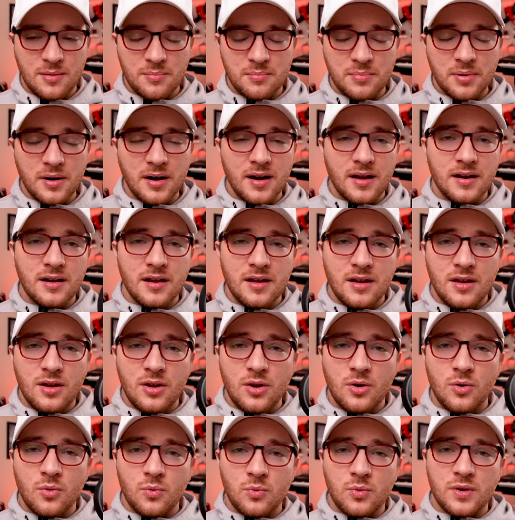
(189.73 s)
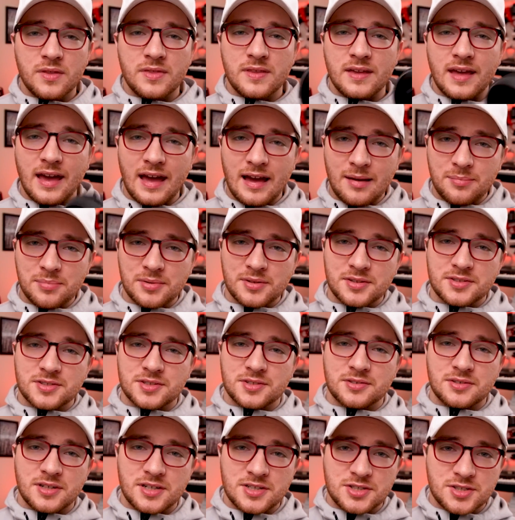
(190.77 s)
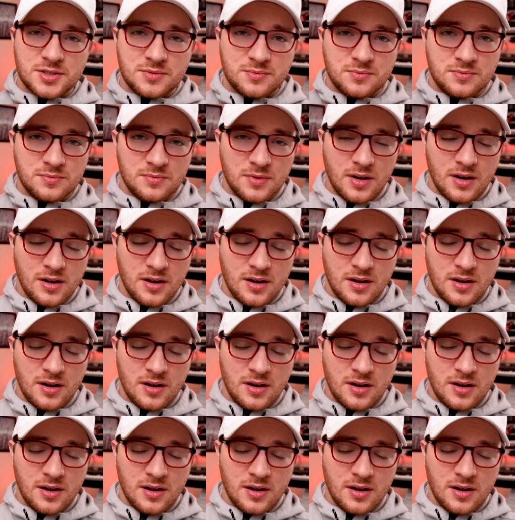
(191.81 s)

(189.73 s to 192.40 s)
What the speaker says: But with the Apple integration,